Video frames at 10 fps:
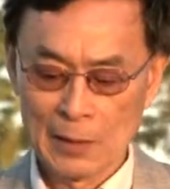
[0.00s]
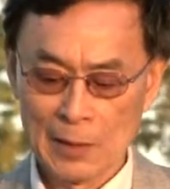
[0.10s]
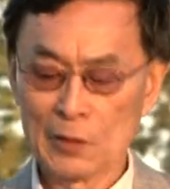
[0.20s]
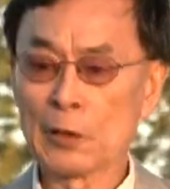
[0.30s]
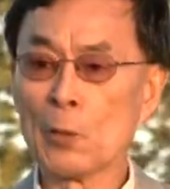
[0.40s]

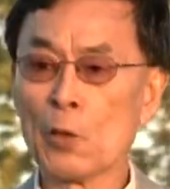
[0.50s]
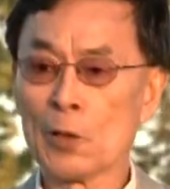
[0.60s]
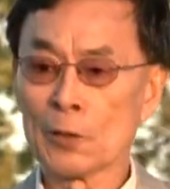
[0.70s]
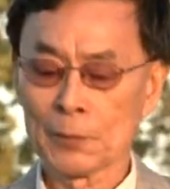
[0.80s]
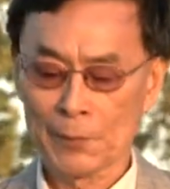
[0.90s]
on the wall.
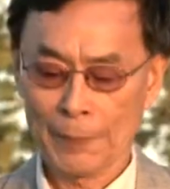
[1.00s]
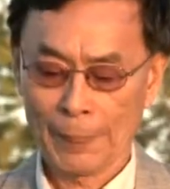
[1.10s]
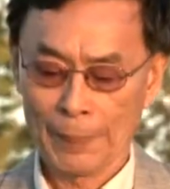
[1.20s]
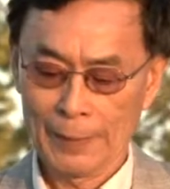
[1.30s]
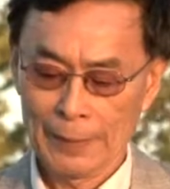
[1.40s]

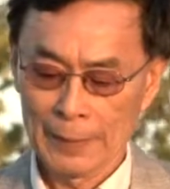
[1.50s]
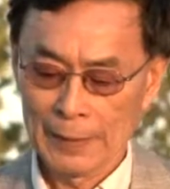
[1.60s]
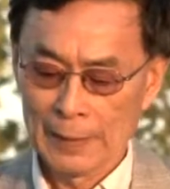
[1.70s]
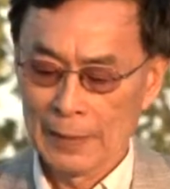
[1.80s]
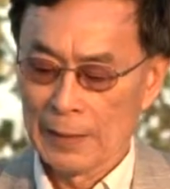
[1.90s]

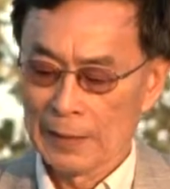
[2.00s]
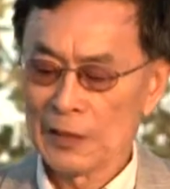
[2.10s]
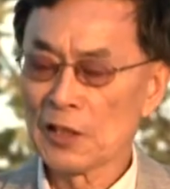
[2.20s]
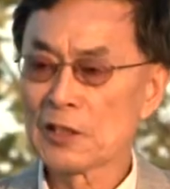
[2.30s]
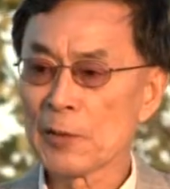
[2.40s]

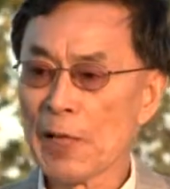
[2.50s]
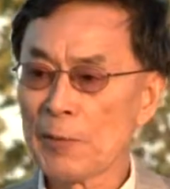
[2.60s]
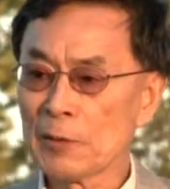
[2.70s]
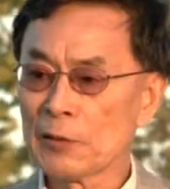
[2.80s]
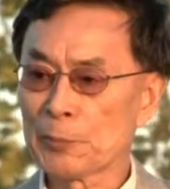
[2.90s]
It
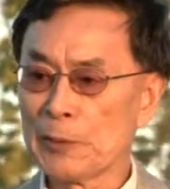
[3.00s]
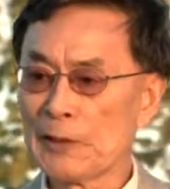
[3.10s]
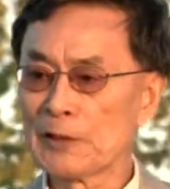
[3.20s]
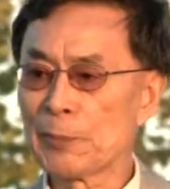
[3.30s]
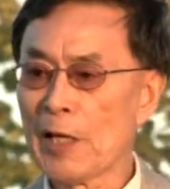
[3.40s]

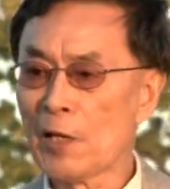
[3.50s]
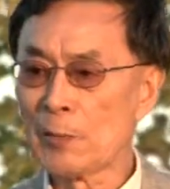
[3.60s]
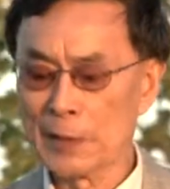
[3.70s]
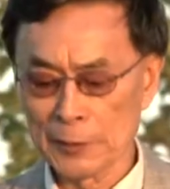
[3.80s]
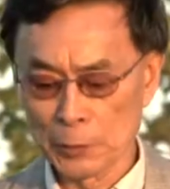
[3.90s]
inspired
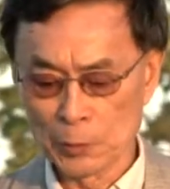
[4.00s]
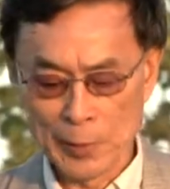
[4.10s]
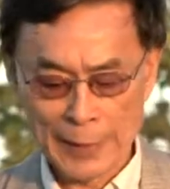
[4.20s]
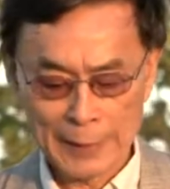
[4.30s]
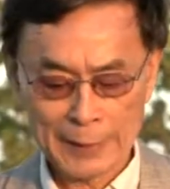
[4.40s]
me to
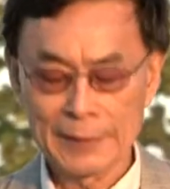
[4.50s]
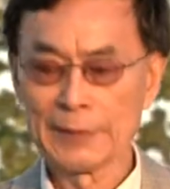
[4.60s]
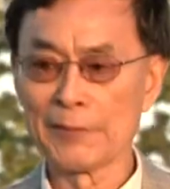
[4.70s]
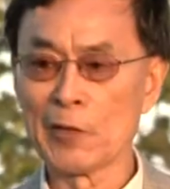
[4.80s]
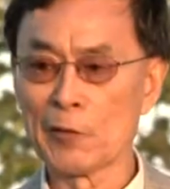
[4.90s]
write
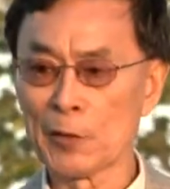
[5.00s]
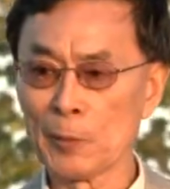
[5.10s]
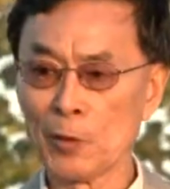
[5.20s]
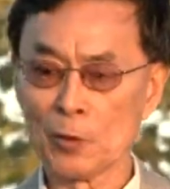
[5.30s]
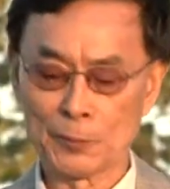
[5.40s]
the following
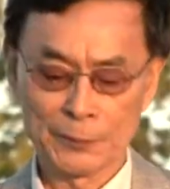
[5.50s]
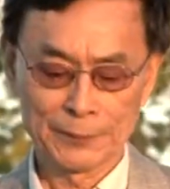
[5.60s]
poem,